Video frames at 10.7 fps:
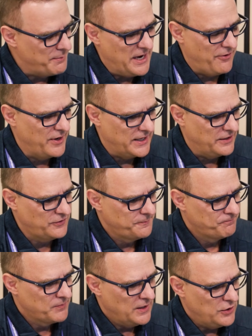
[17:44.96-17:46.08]
I'm hearing is
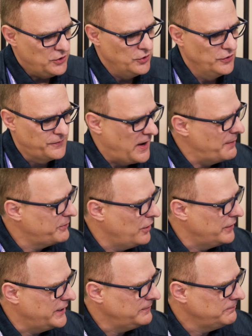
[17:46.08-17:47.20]
use vibe
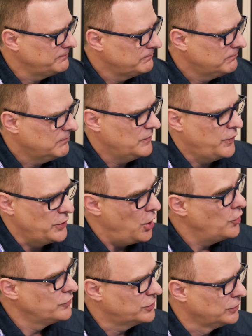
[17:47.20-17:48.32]
coding for
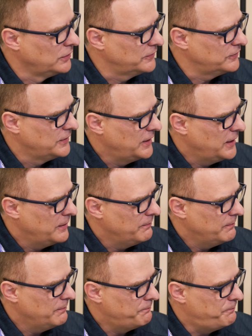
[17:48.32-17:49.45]
your own tools. Yeah.
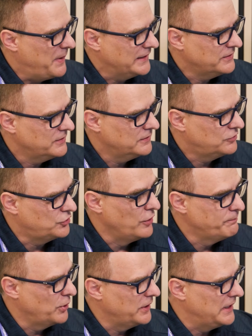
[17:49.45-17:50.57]
But
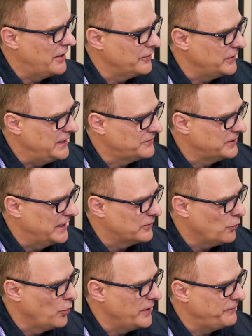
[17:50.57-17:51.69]
don't put it out on the
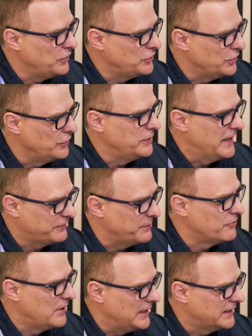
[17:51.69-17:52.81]
internet, or if you do, you have to
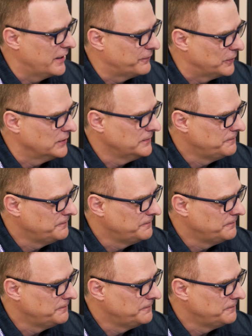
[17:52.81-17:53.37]
be really careful.